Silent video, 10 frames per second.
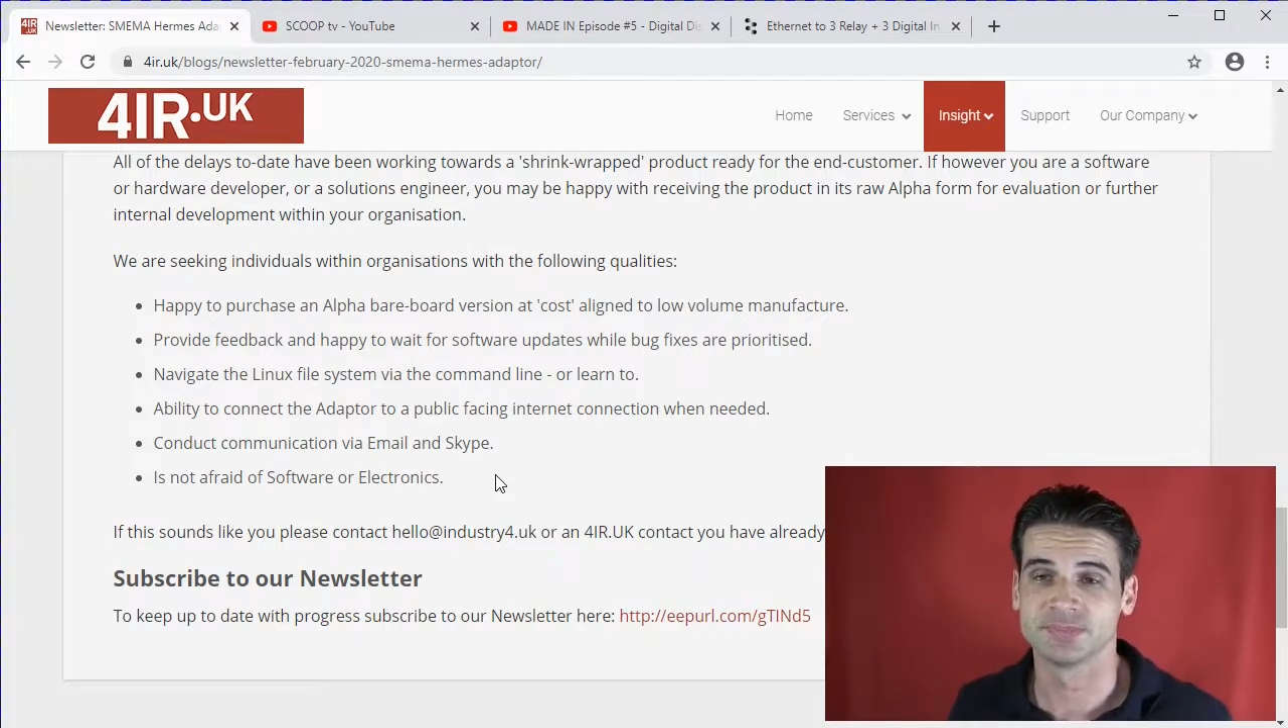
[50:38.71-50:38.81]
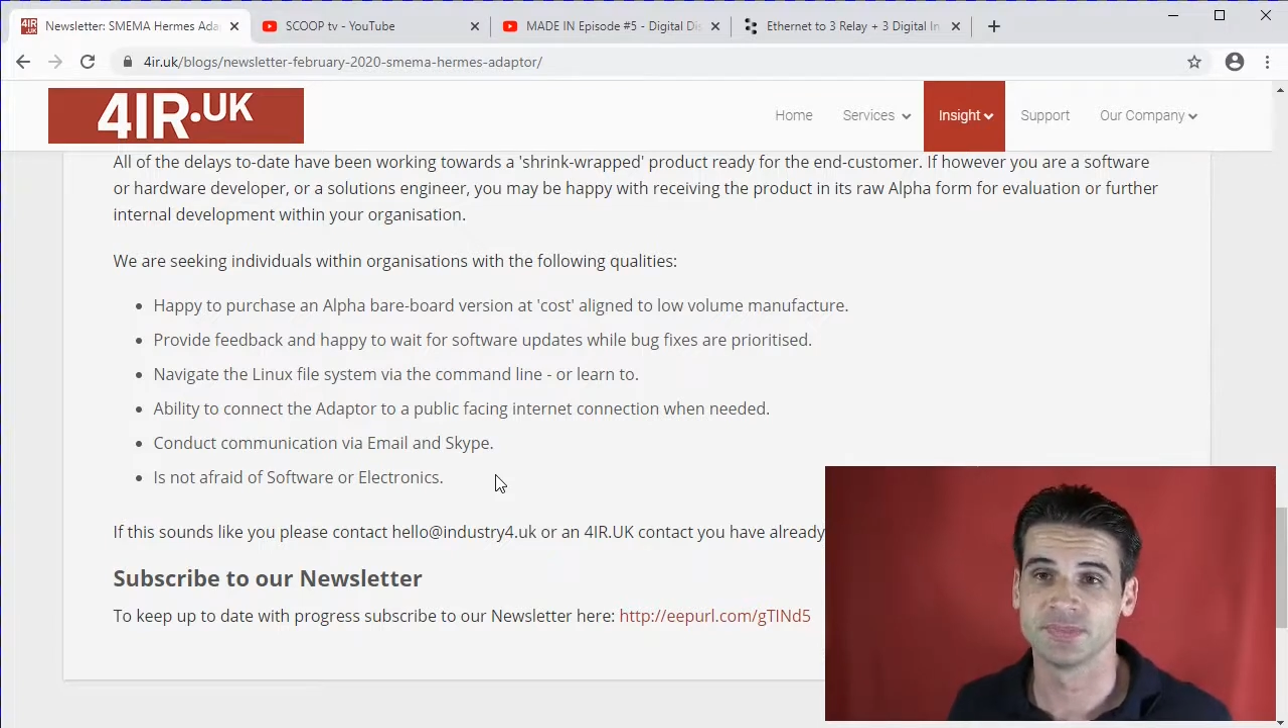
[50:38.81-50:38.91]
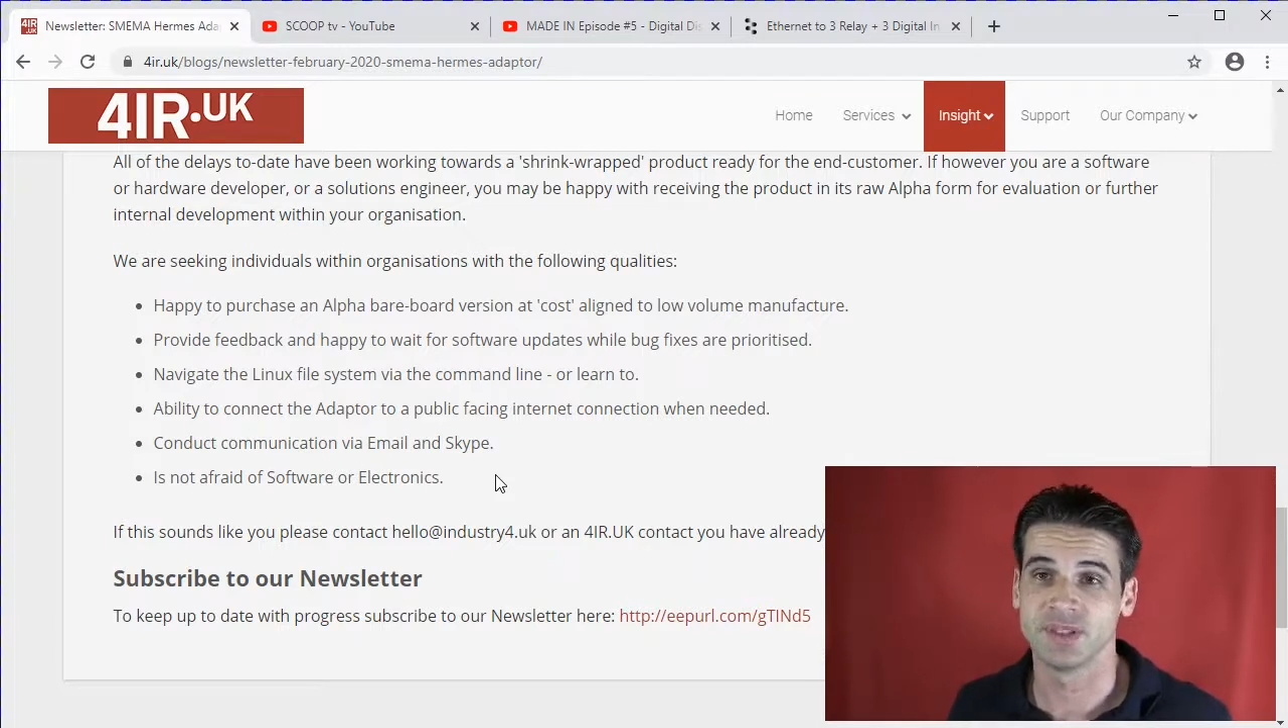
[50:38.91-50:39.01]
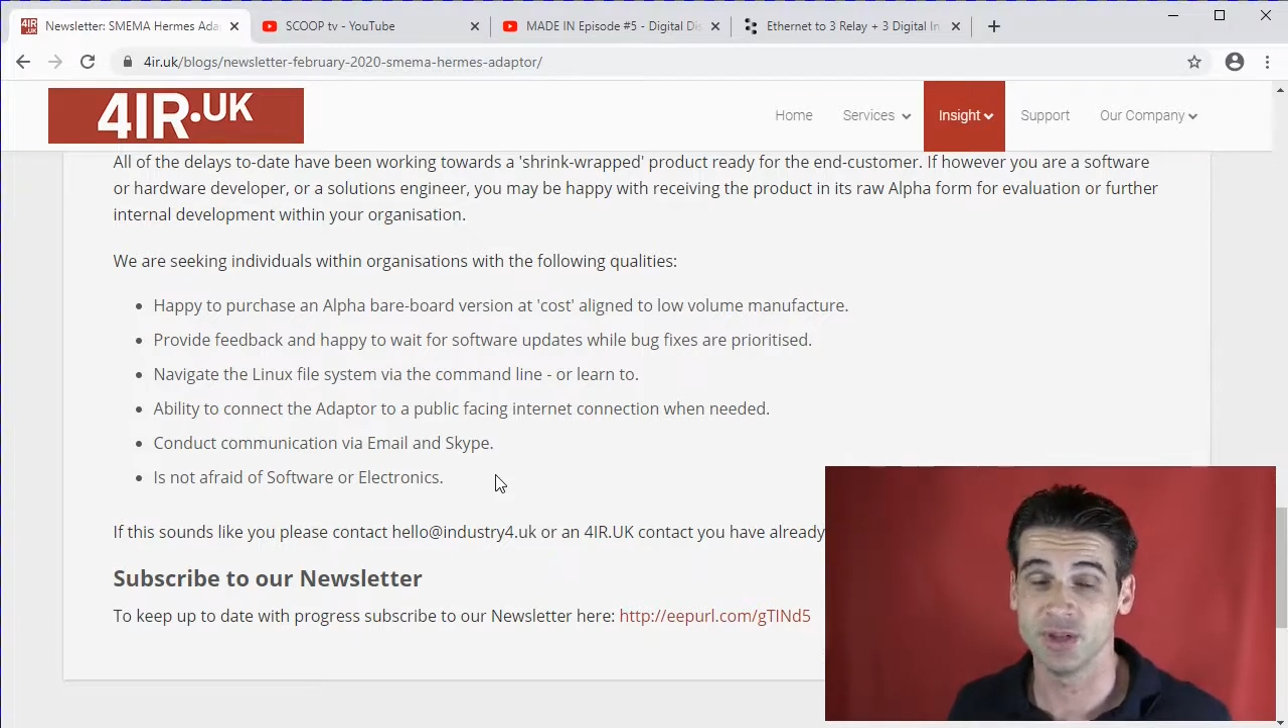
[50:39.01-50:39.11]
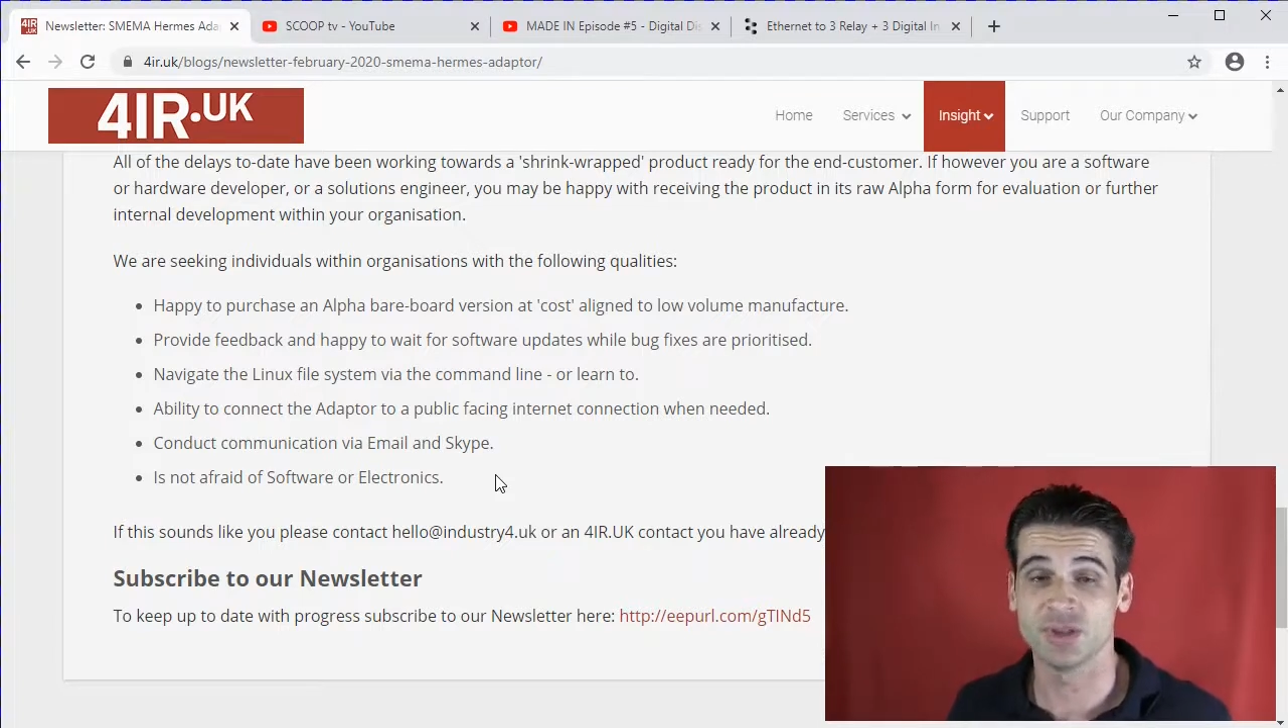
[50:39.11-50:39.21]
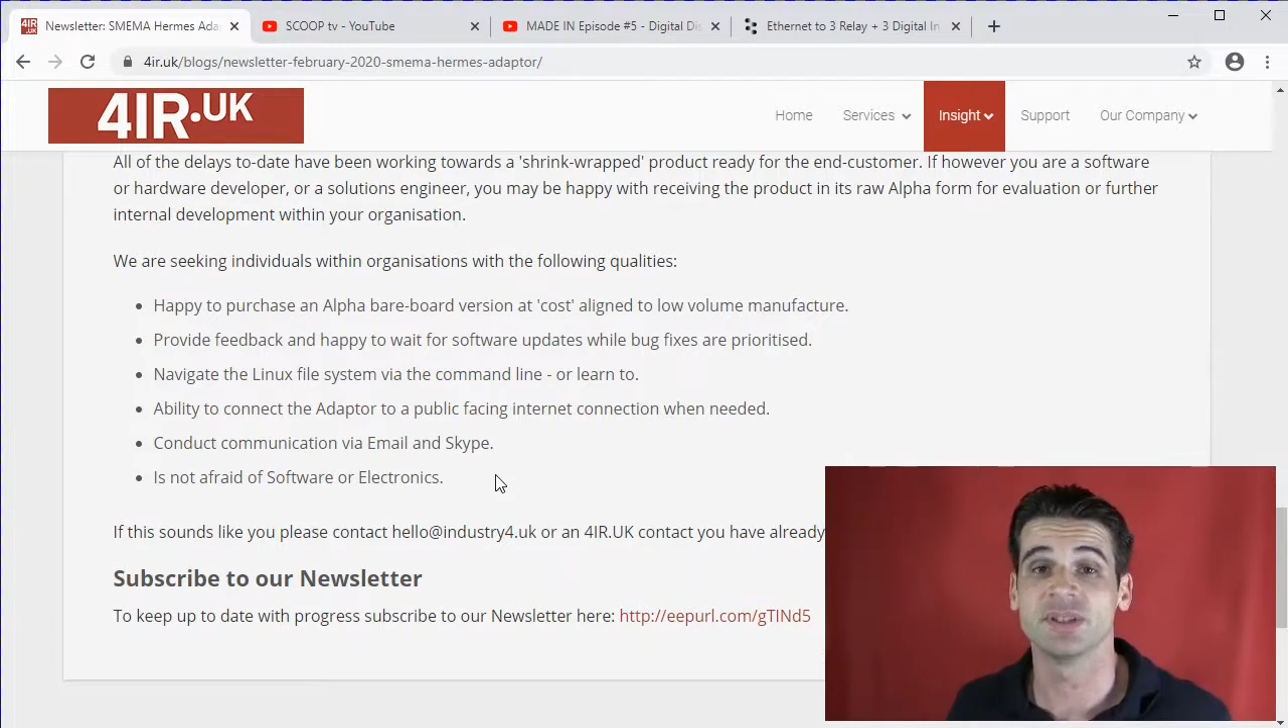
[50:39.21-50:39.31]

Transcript: The user